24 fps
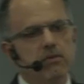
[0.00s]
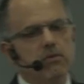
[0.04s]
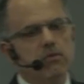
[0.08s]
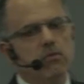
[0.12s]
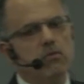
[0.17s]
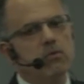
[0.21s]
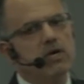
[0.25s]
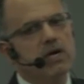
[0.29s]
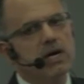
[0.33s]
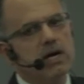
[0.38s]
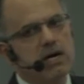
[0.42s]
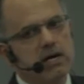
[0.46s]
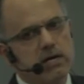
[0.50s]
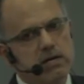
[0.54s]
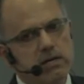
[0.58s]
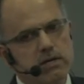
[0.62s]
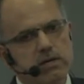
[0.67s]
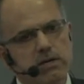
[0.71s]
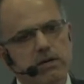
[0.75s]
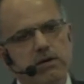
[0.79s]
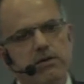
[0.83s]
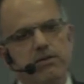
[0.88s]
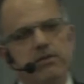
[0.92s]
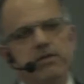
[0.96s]
we are
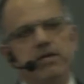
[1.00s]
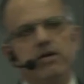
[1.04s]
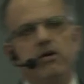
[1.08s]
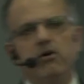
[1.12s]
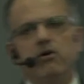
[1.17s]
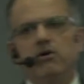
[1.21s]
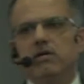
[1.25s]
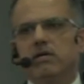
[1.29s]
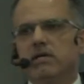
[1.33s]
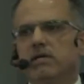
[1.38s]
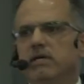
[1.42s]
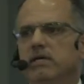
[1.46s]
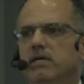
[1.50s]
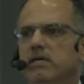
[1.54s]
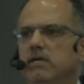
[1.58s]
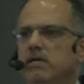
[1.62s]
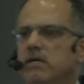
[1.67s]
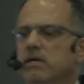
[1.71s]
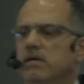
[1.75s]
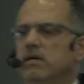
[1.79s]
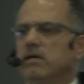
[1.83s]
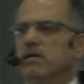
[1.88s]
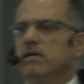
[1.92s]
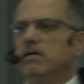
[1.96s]
the only
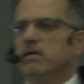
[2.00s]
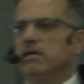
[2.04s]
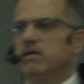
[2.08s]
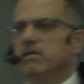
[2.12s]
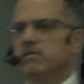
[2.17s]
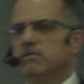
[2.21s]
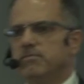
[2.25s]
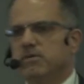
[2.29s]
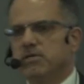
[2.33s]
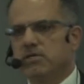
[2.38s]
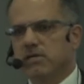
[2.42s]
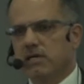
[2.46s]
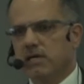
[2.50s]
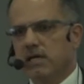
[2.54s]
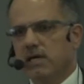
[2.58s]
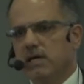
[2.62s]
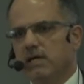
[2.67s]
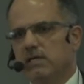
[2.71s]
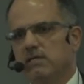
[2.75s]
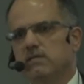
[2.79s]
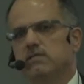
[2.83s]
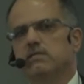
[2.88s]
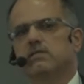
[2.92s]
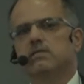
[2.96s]

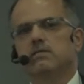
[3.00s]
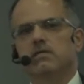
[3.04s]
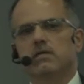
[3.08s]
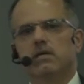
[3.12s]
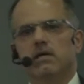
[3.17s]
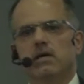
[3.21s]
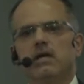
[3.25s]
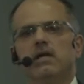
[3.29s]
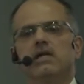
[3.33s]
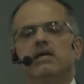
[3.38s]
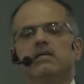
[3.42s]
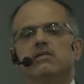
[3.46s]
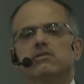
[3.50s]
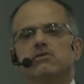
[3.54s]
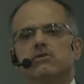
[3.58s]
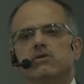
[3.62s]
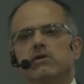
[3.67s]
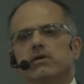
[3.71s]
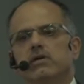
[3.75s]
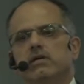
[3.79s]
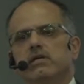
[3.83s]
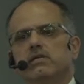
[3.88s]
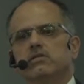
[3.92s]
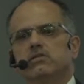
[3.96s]
specialized
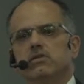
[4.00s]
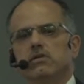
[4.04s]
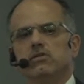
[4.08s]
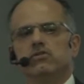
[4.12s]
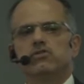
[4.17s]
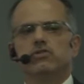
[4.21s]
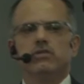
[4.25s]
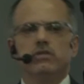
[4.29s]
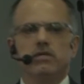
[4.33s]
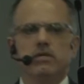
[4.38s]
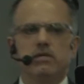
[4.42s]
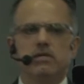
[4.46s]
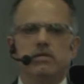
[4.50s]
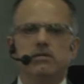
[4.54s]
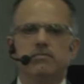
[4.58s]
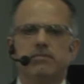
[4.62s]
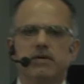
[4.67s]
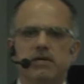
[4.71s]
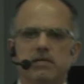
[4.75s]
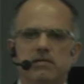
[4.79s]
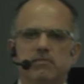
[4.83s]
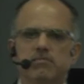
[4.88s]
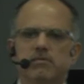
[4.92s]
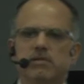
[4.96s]
electronics engineering
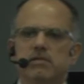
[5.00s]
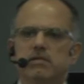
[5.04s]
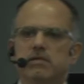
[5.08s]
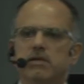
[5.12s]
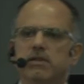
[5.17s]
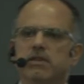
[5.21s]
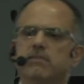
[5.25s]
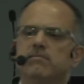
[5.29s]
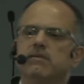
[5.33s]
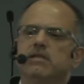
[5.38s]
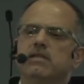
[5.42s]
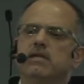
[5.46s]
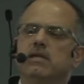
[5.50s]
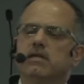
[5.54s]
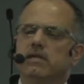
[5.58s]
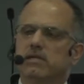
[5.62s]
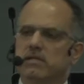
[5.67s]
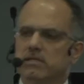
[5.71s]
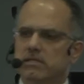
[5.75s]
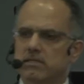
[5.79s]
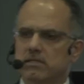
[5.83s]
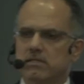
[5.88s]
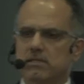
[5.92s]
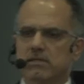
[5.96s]
department in the Middle
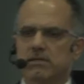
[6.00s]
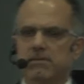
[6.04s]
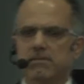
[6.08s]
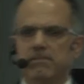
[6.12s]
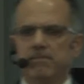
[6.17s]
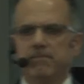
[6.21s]
East.